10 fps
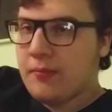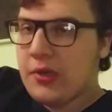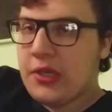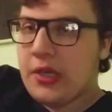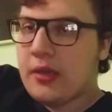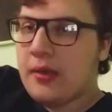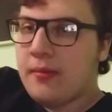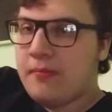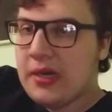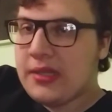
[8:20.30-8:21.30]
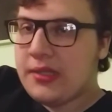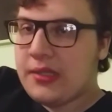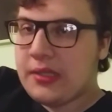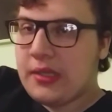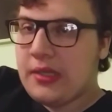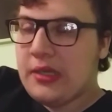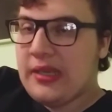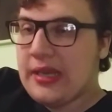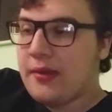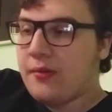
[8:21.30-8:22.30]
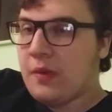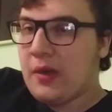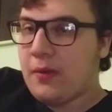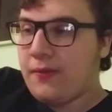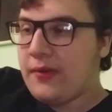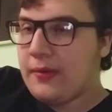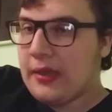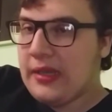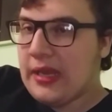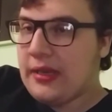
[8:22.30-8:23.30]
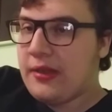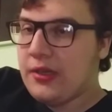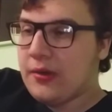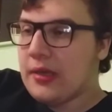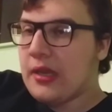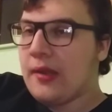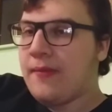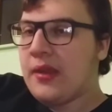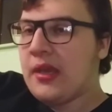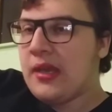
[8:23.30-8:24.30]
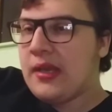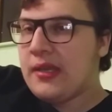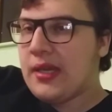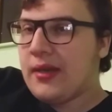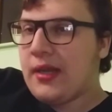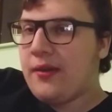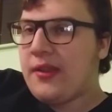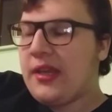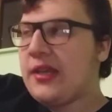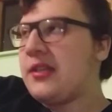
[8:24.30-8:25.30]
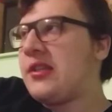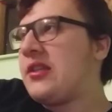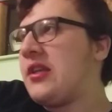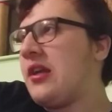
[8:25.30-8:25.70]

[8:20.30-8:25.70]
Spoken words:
good. But again, werewolf again, you can do it. Now another thing is